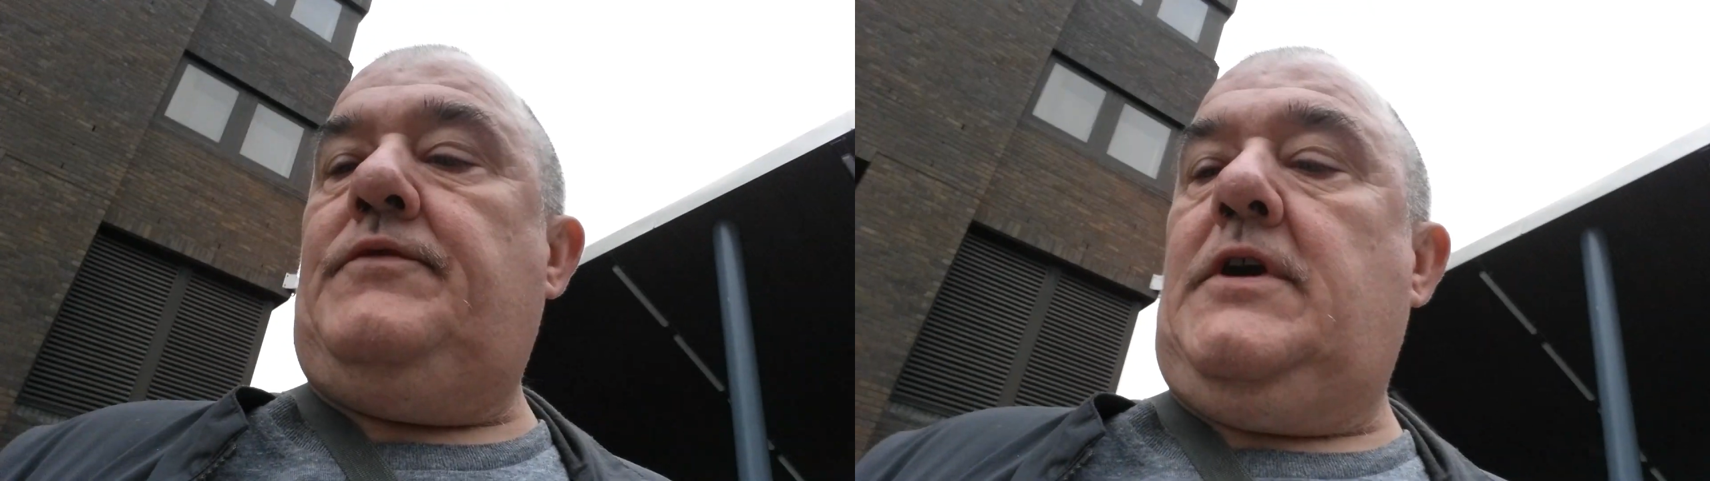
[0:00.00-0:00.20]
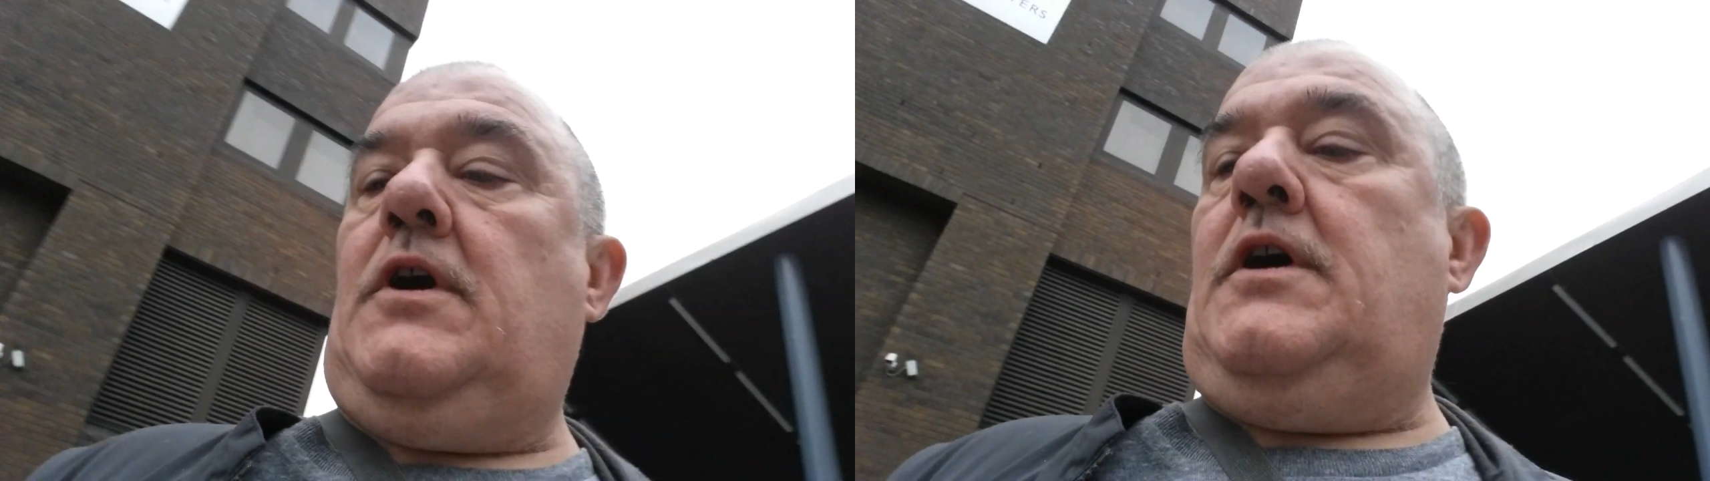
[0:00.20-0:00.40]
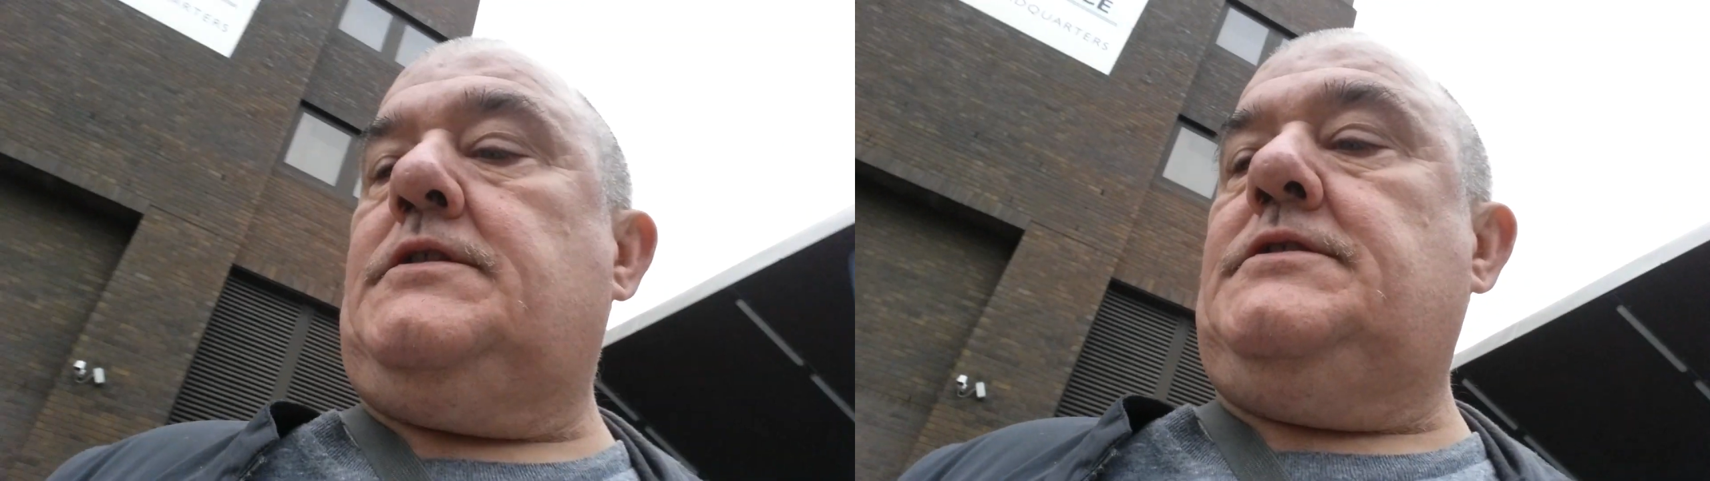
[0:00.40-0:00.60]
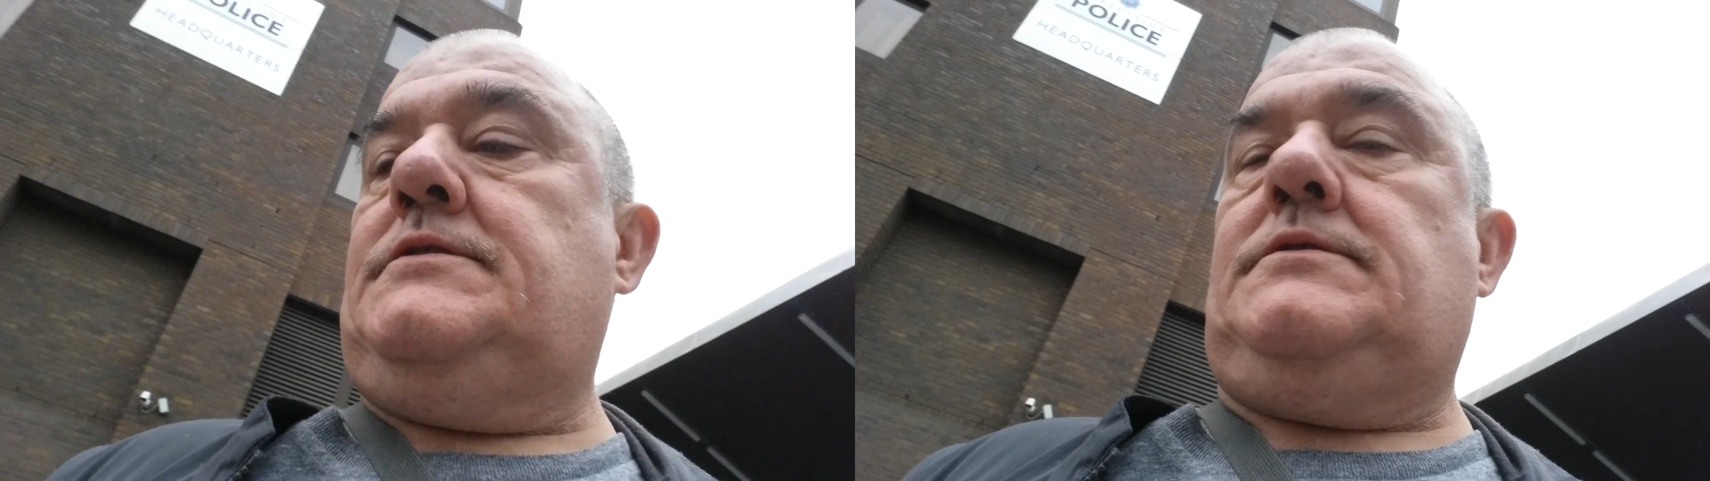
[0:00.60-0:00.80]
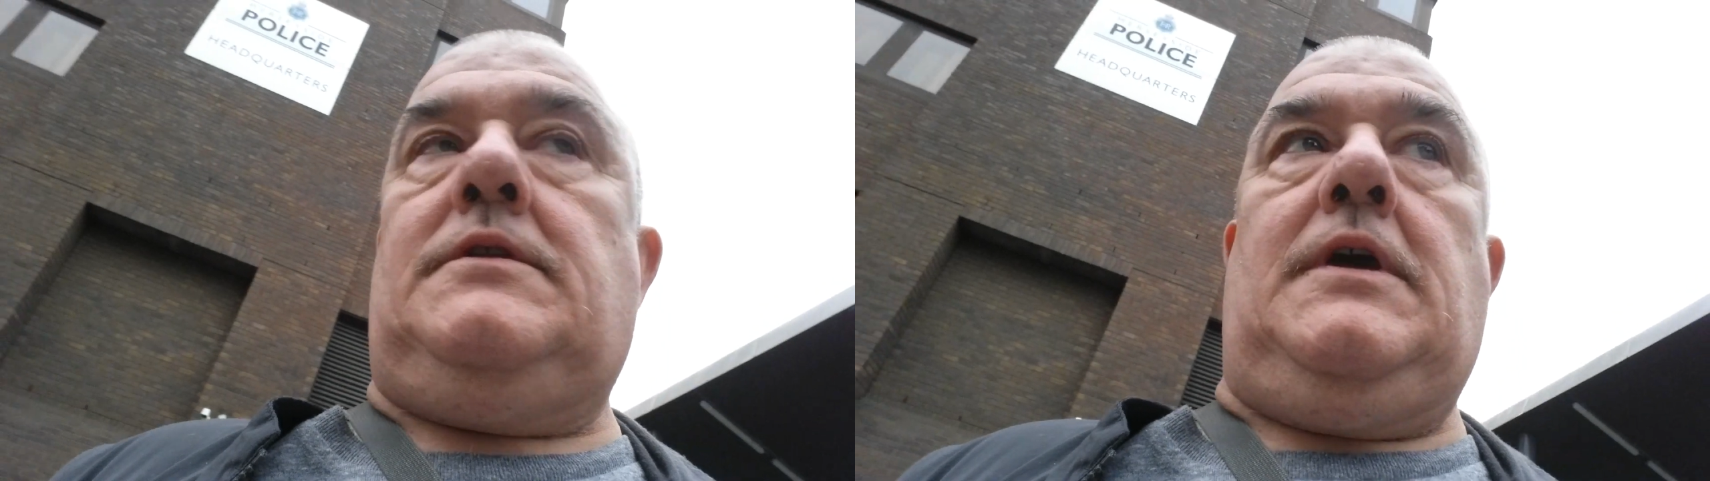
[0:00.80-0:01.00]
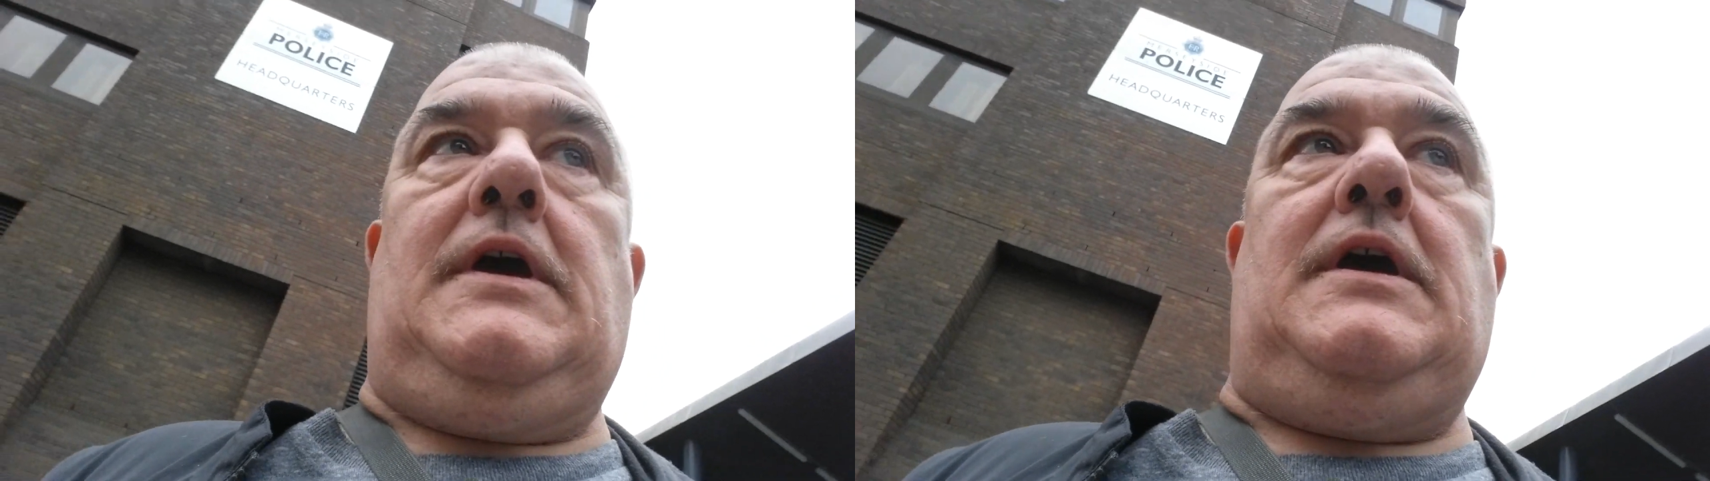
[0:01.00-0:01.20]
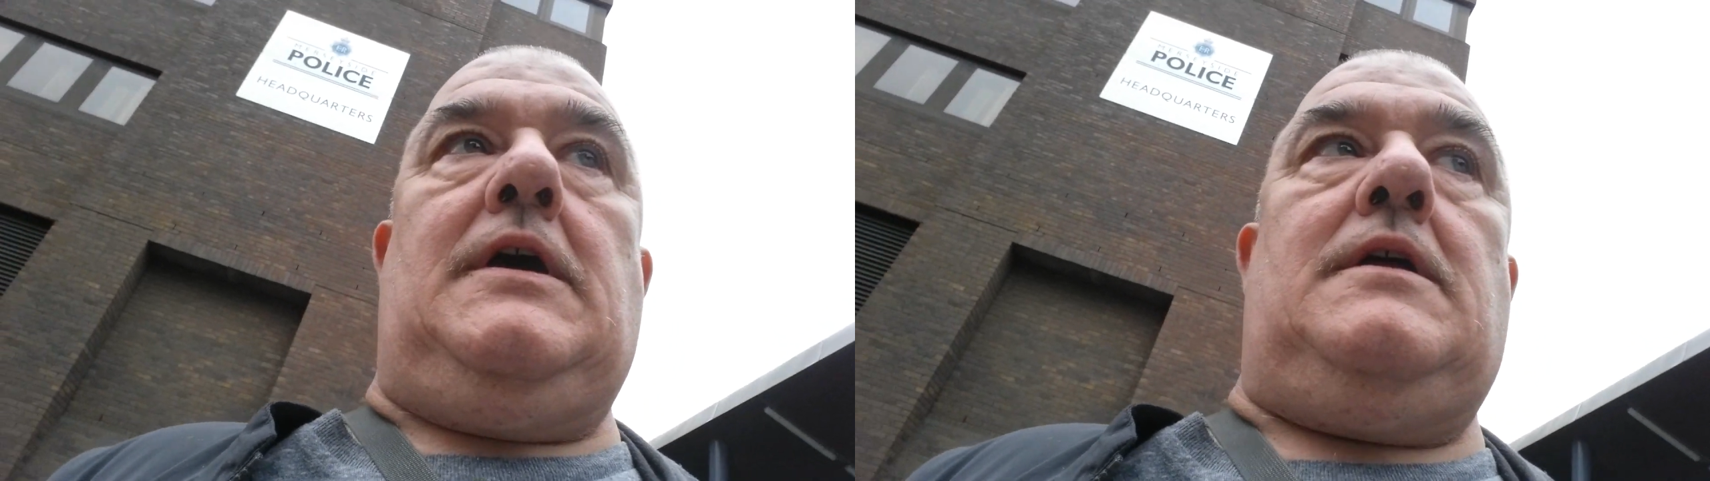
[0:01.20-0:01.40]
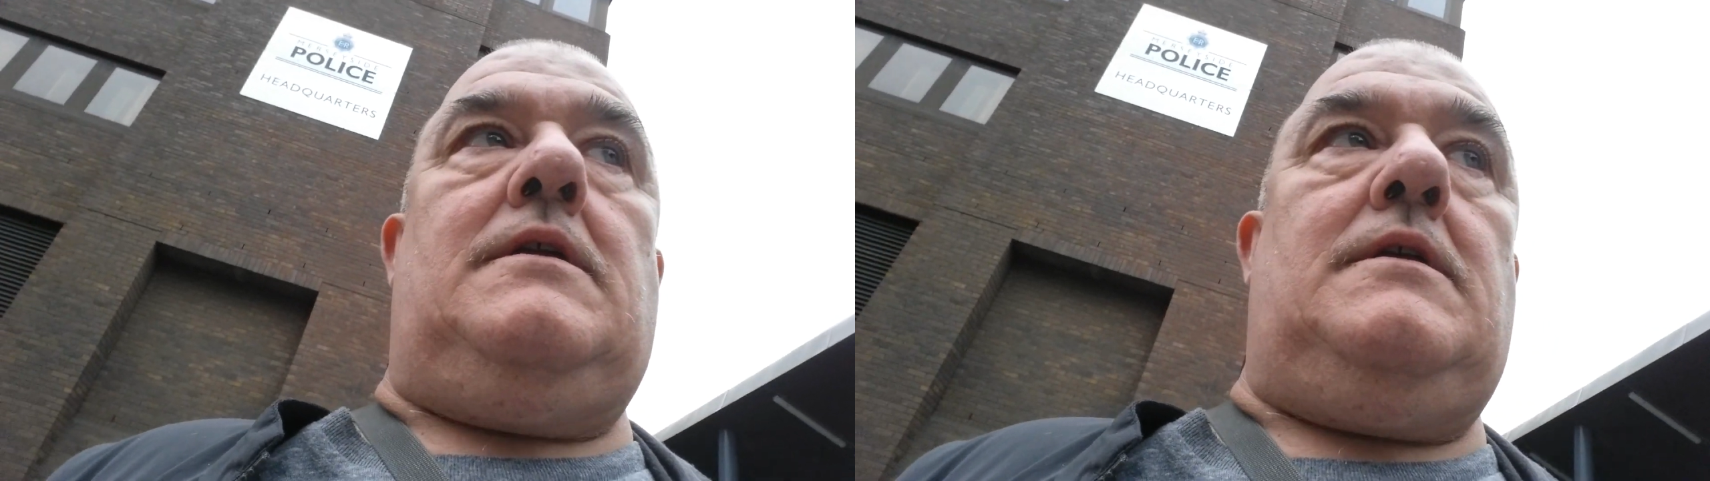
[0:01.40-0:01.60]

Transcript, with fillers: regarding uh,